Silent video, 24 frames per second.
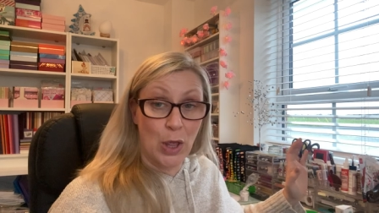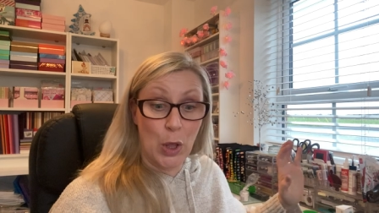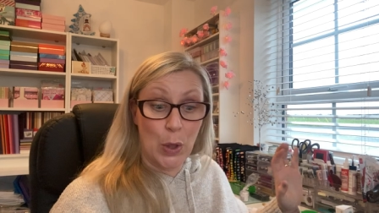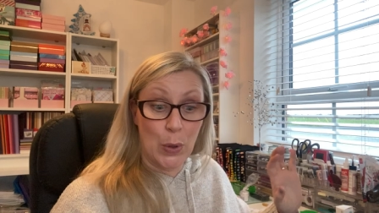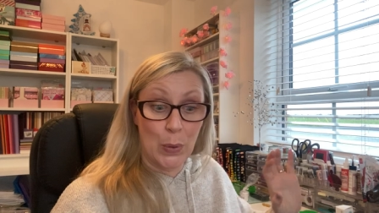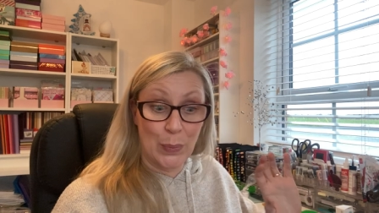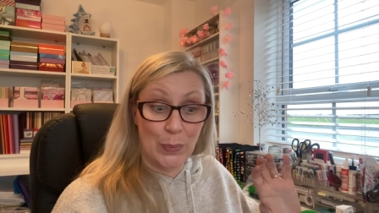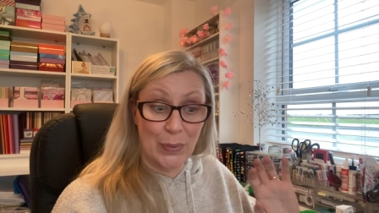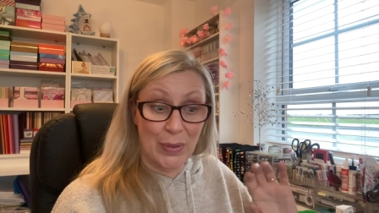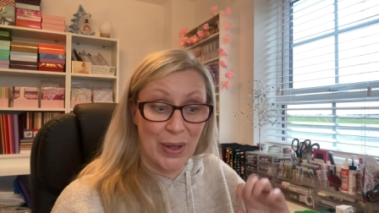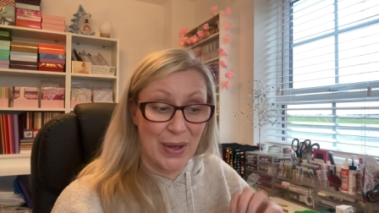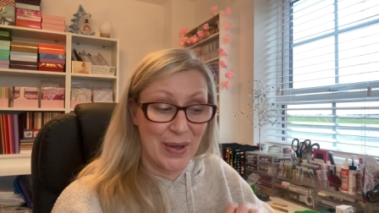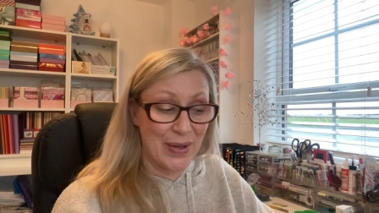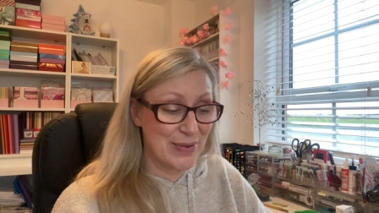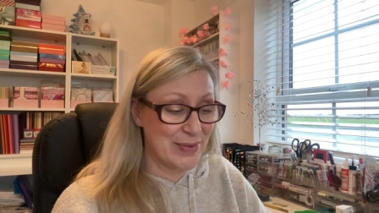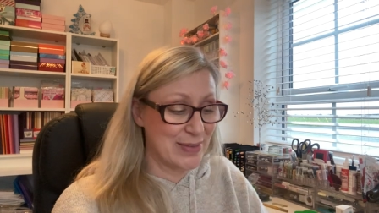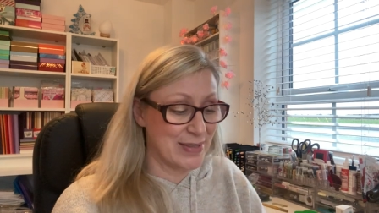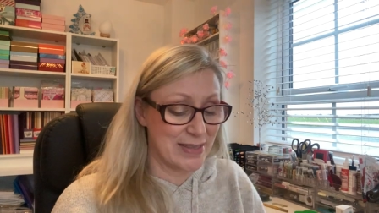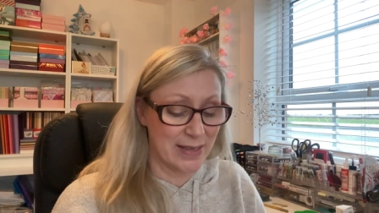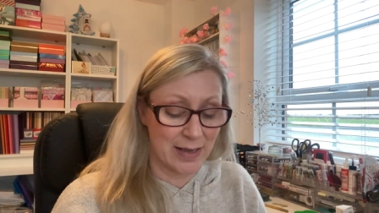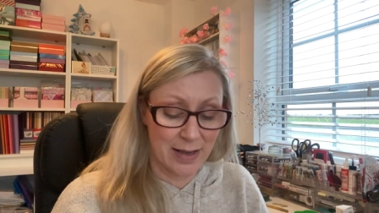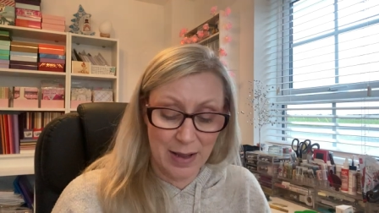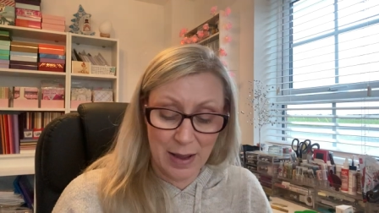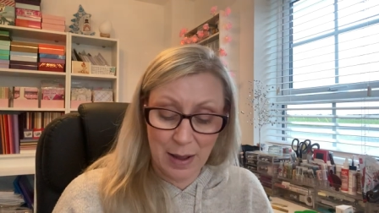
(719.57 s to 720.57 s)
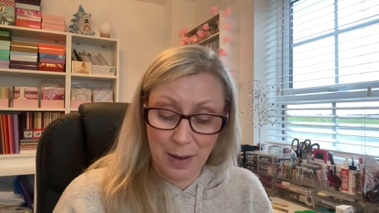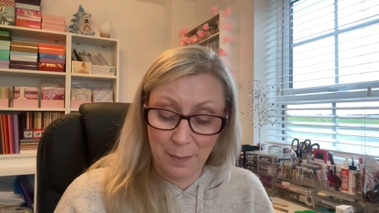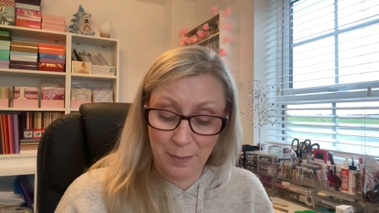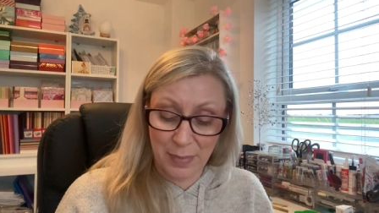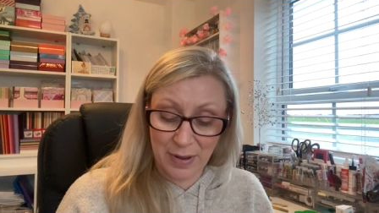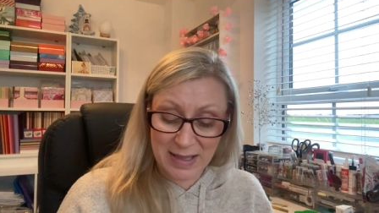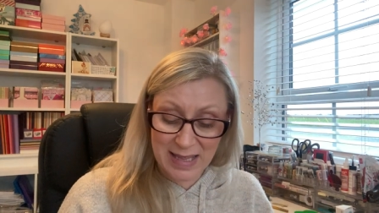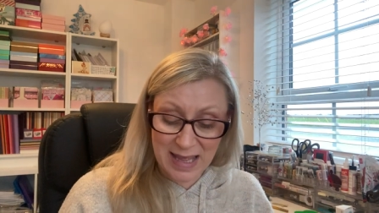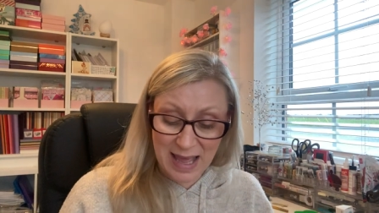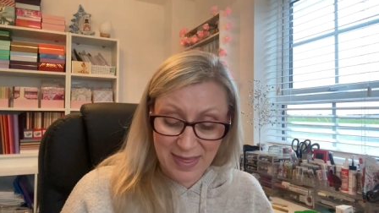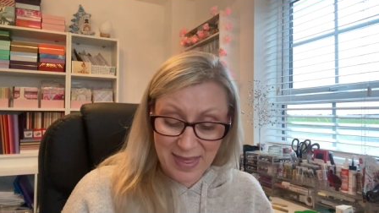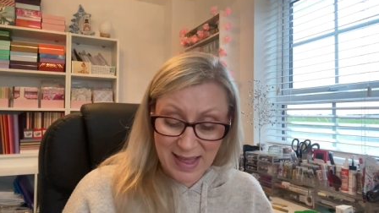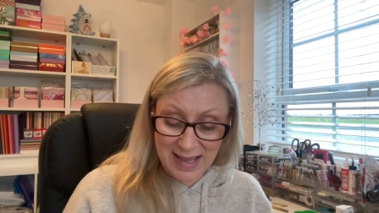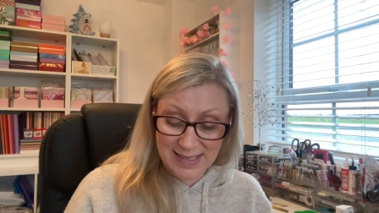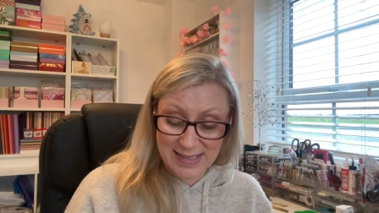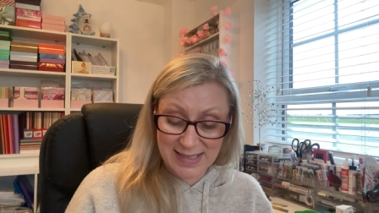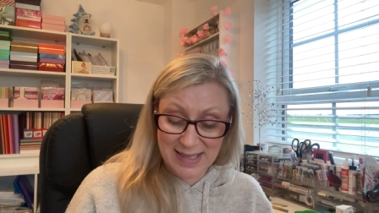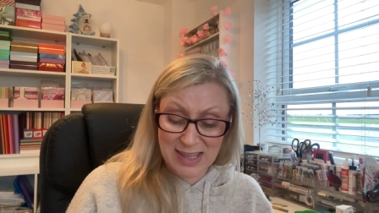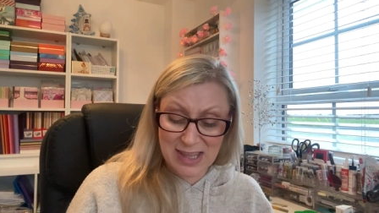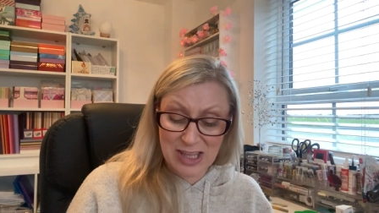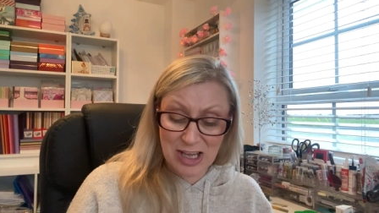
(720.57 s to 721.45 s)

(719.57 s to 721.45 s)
Who knows? But yeah, that's